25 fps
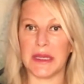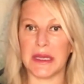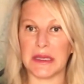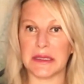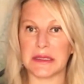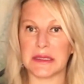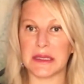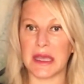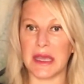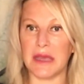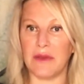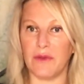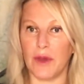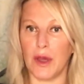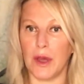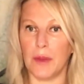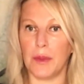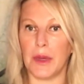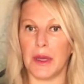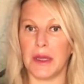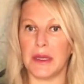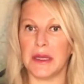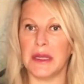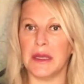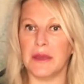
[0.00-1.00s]
else gave up
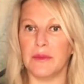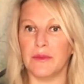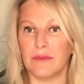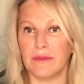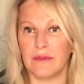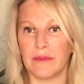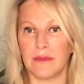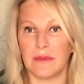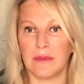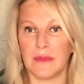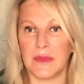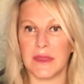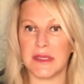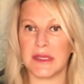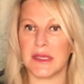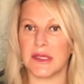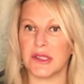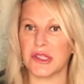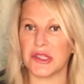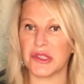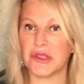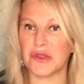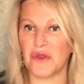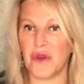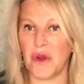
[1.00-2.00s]
on him. They said,
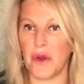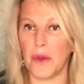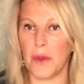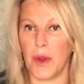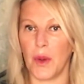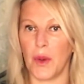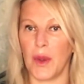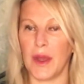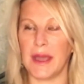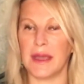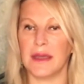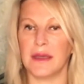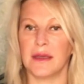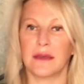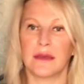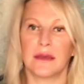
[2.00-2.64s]
just throw him away.